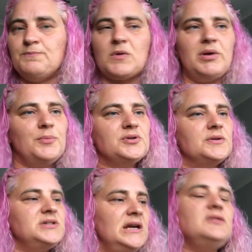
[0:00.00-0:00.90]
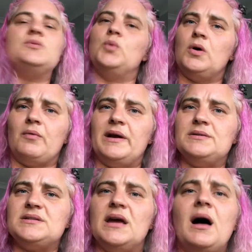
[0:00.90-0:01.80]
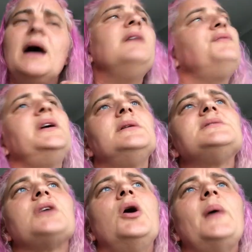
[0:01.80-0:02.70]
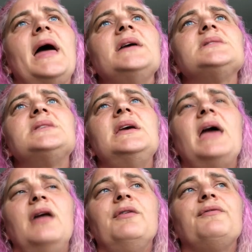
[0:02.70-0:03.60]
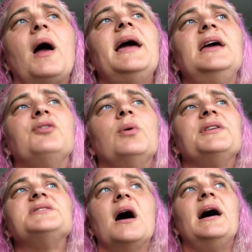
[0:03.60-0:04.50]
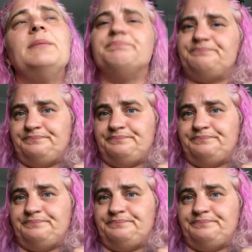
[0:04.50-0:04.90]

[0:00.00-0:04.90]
People don't tend to walk around saying, I feel so angsty and afraid all the time.